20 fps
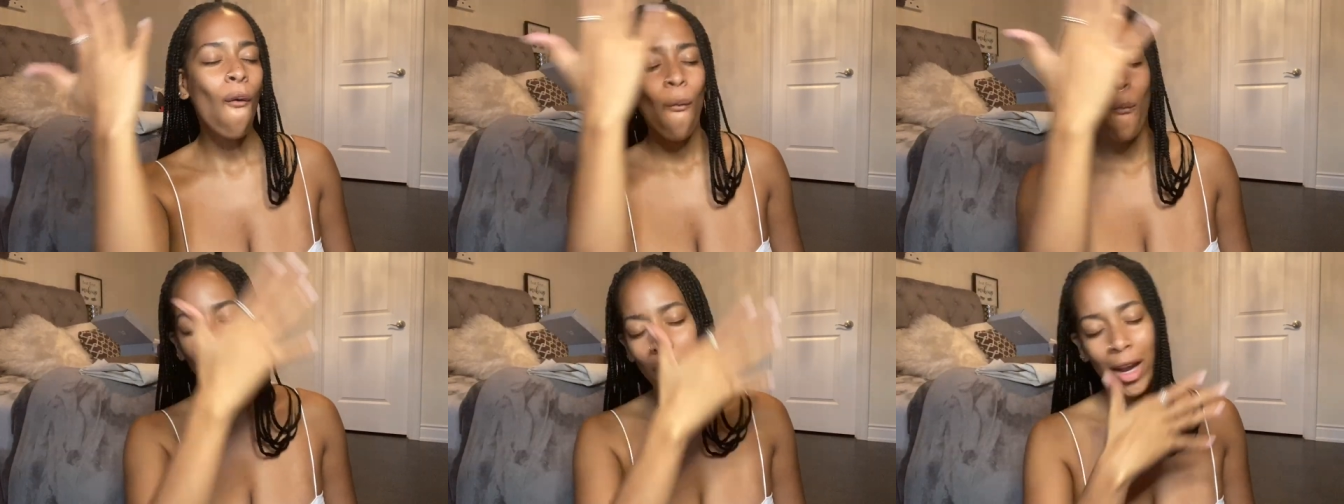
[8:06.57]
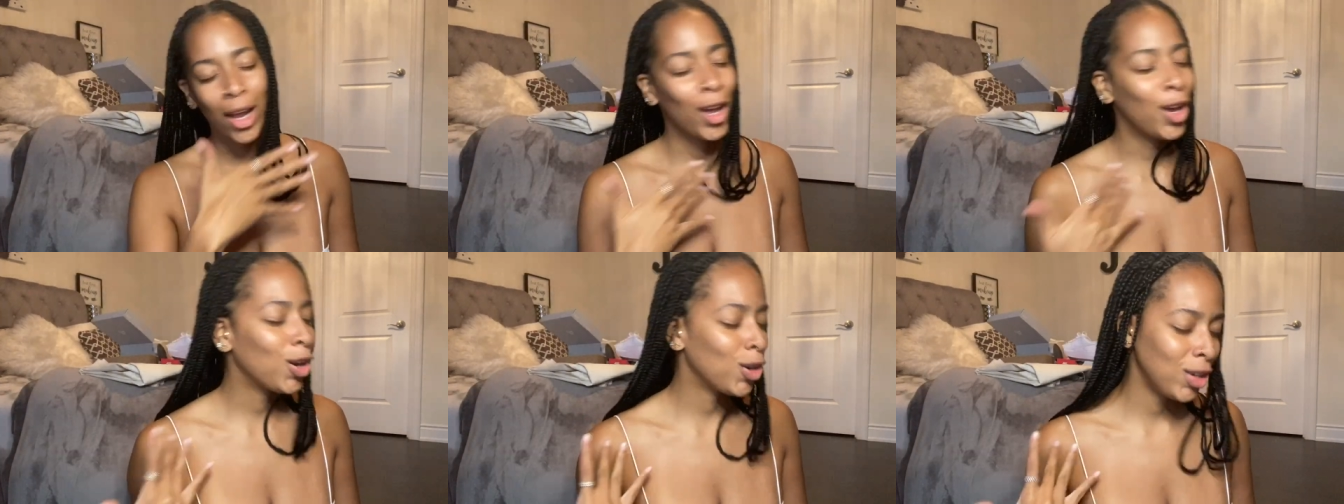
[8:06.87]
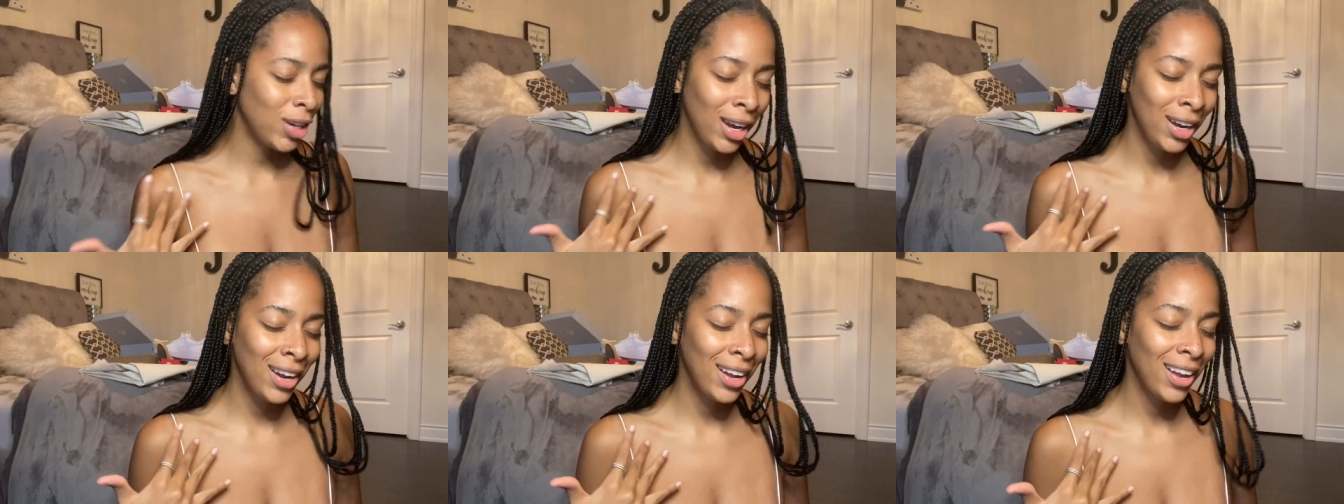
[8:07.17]
When I
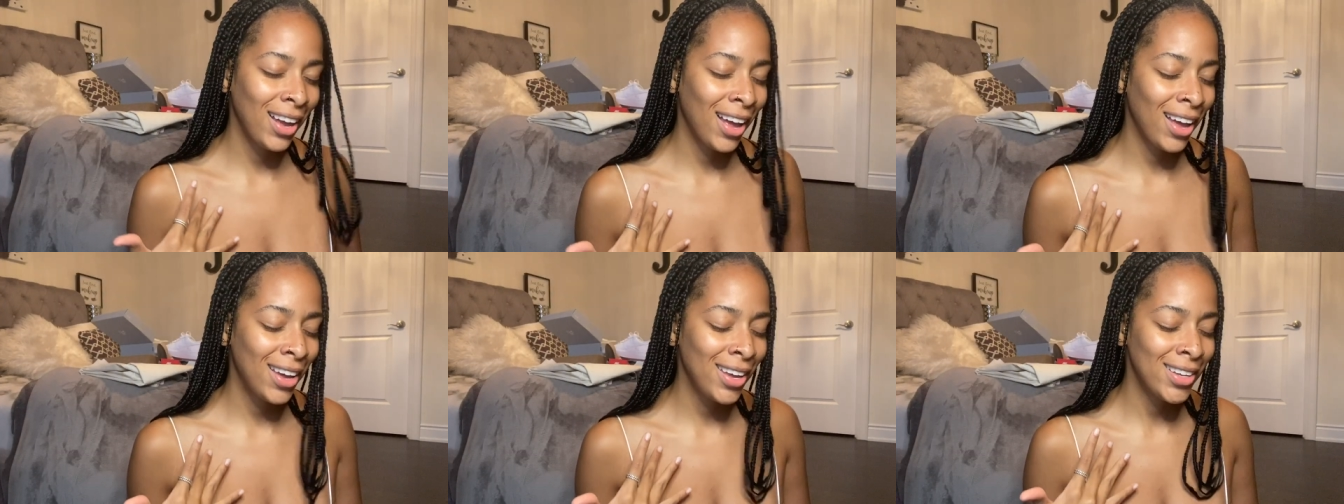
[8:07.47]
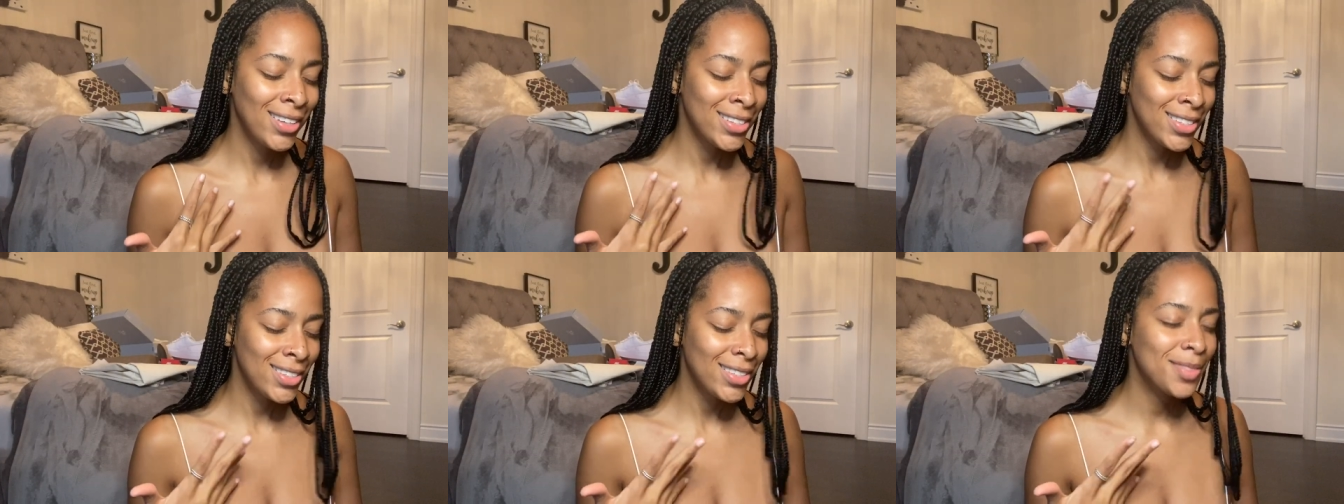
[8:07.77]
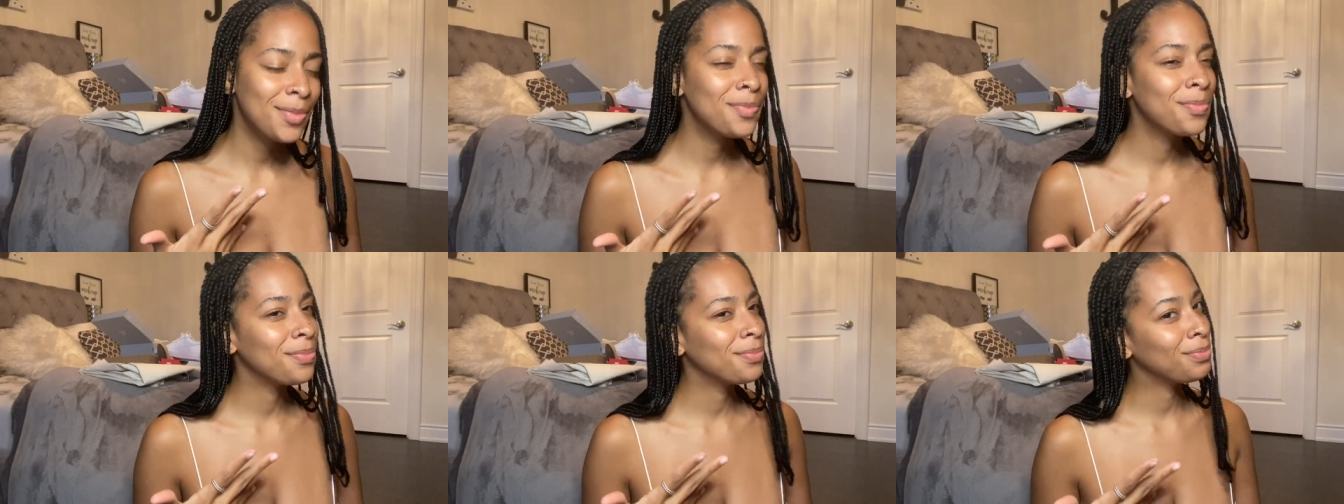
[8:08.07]
create it,
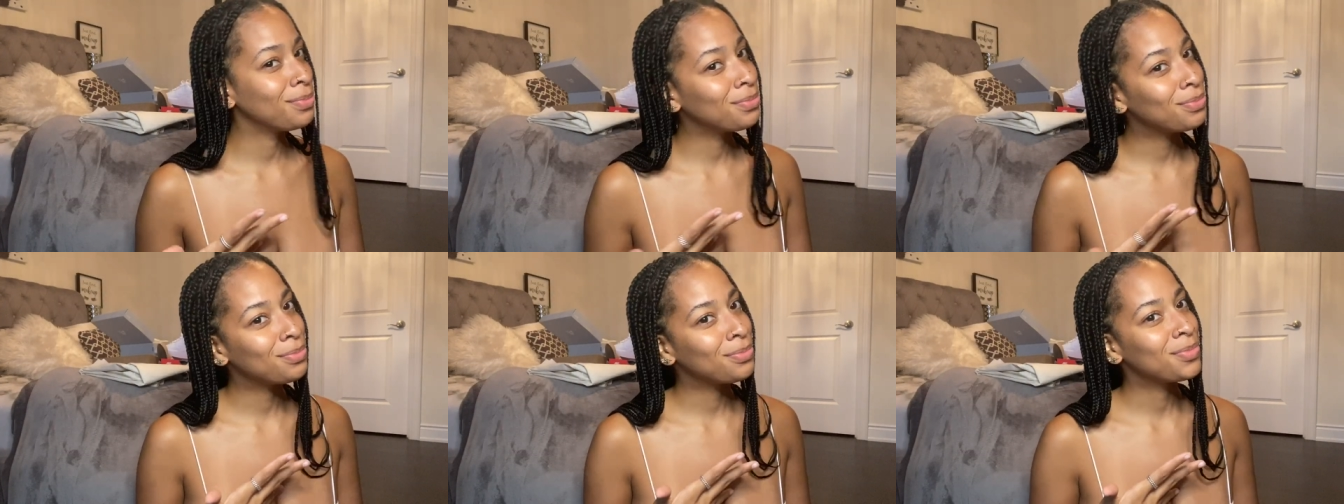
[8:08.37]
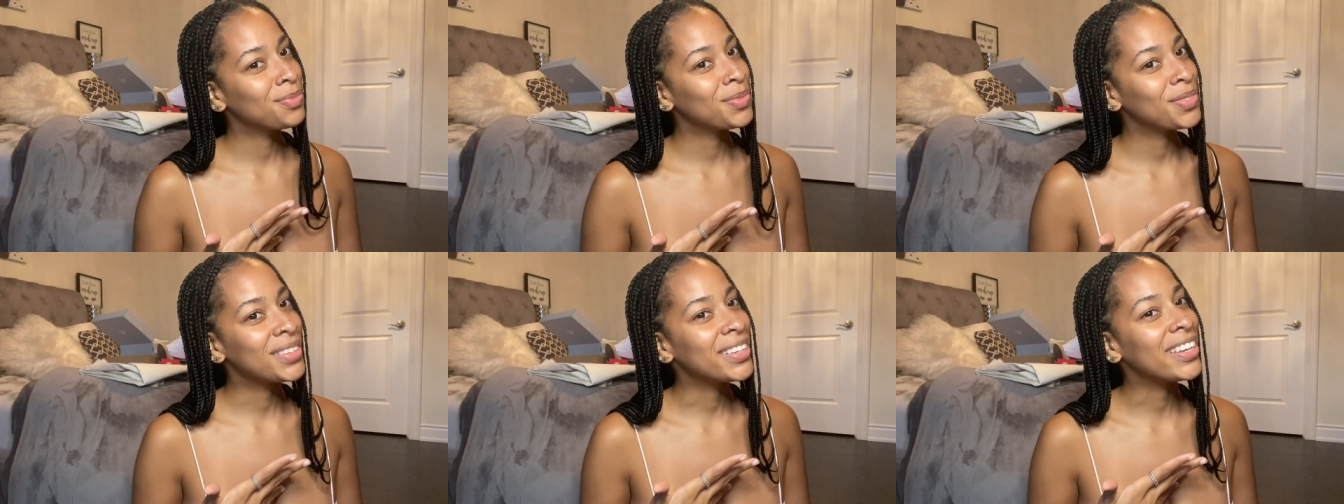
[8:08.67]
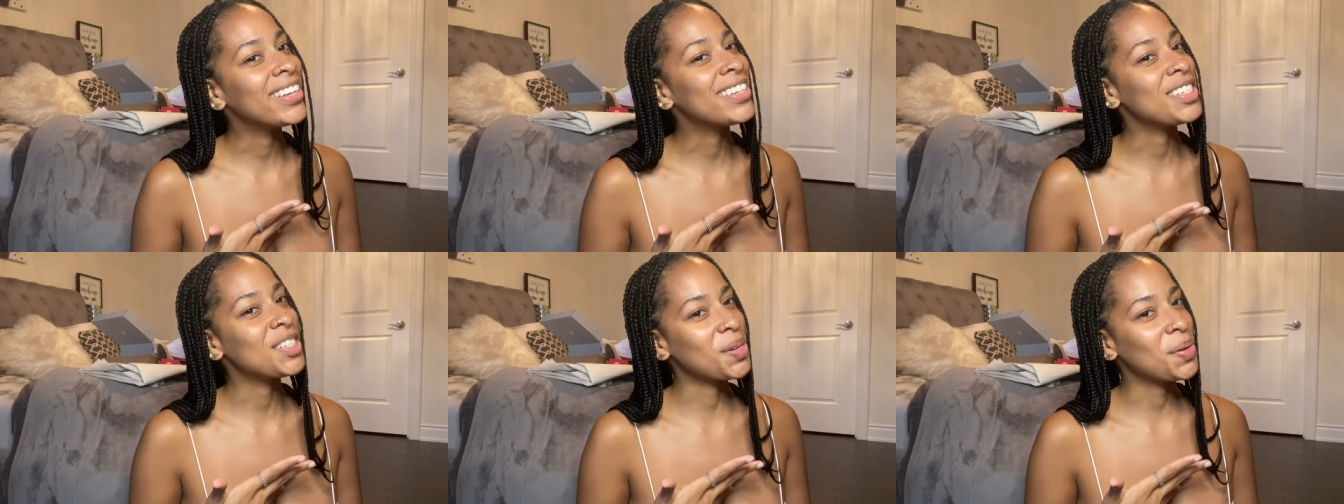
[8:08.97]
guys,
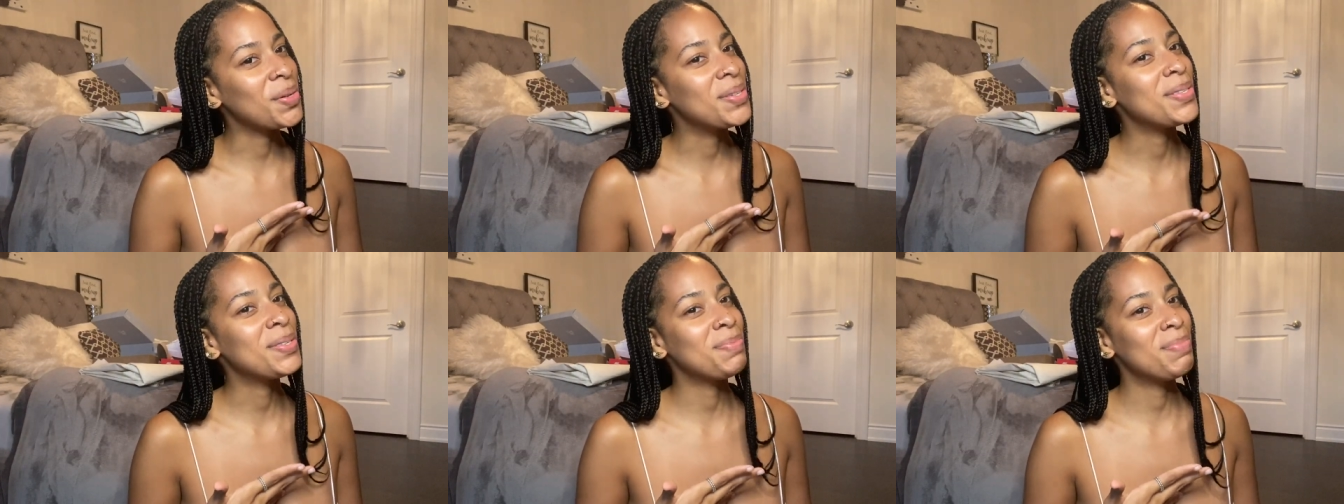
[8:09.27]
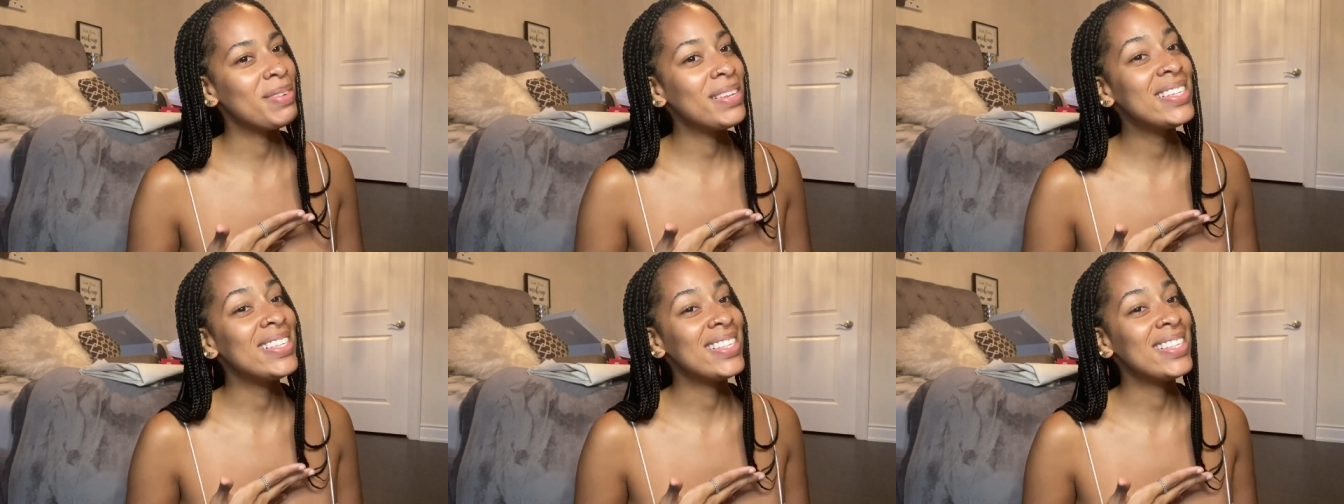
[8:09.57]
it's going to be